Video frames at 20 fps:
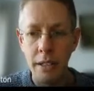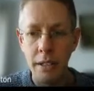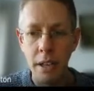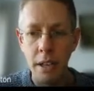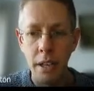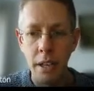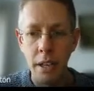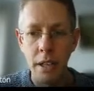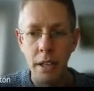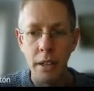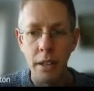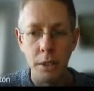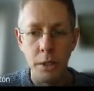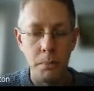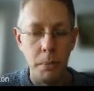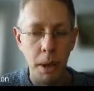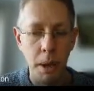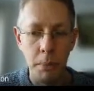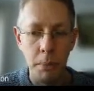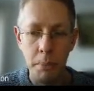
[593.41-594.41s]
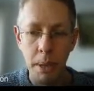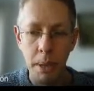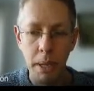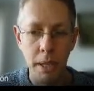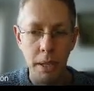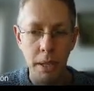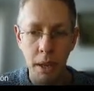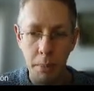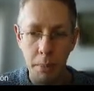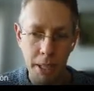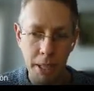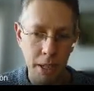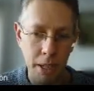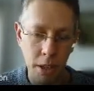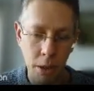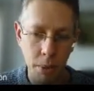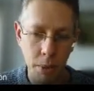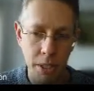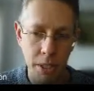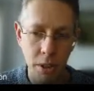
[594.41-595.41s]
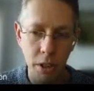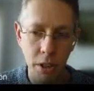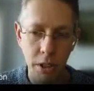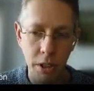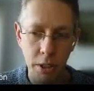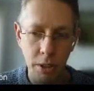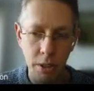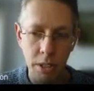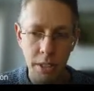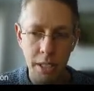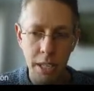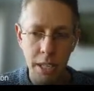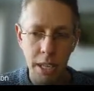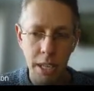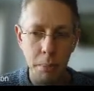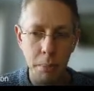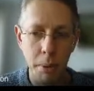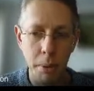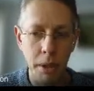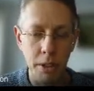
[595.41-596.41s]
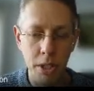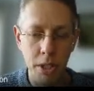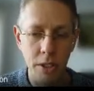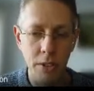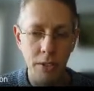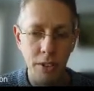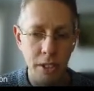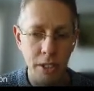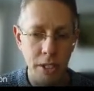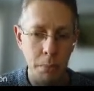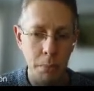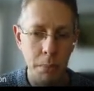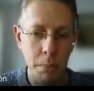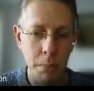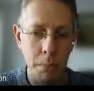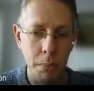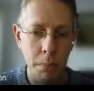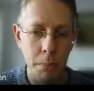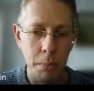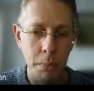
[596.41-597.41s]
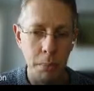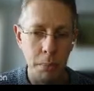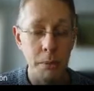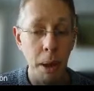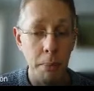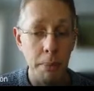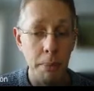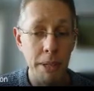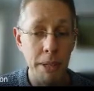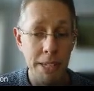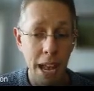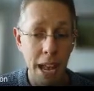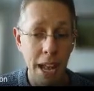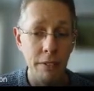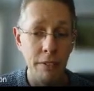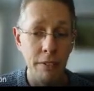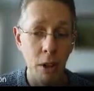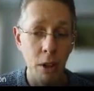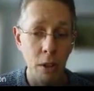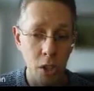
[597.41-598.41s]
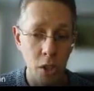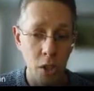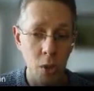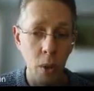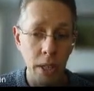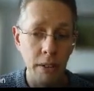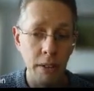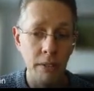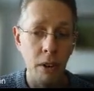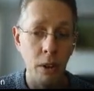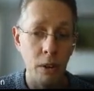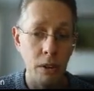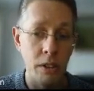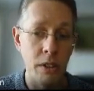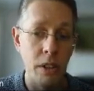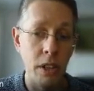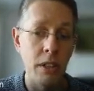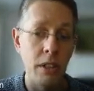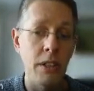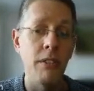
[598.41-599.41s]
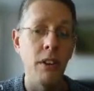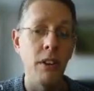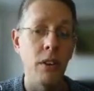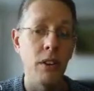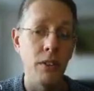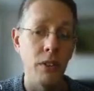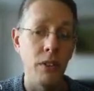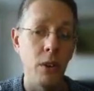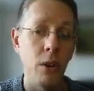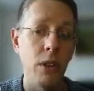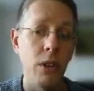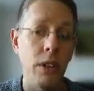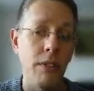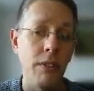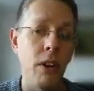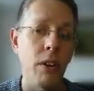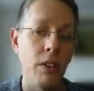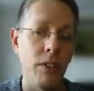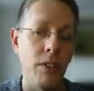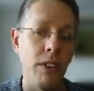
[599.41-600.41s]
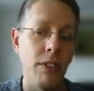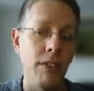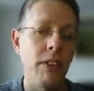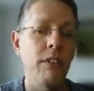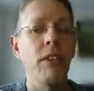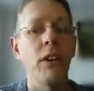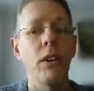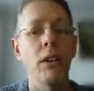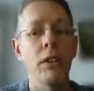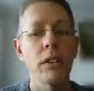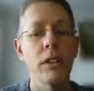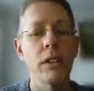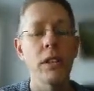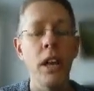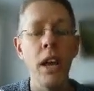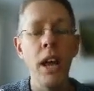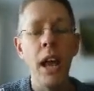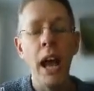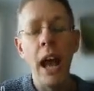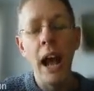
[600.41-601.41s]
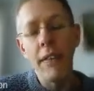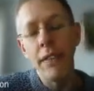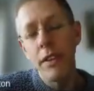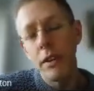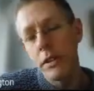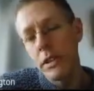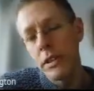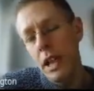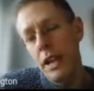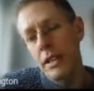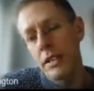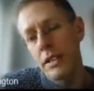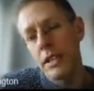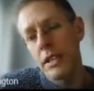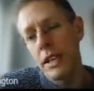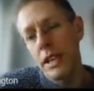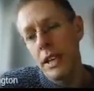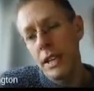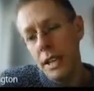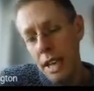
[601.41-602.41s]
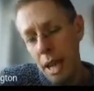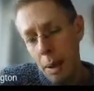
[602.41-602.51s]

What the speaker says: this might be, I mean, I know it's not, you can see, but just for simplicity, this might be 10 volts, 20 volts, 30 volts, 40 volts, 50 volts. And those lines are going to get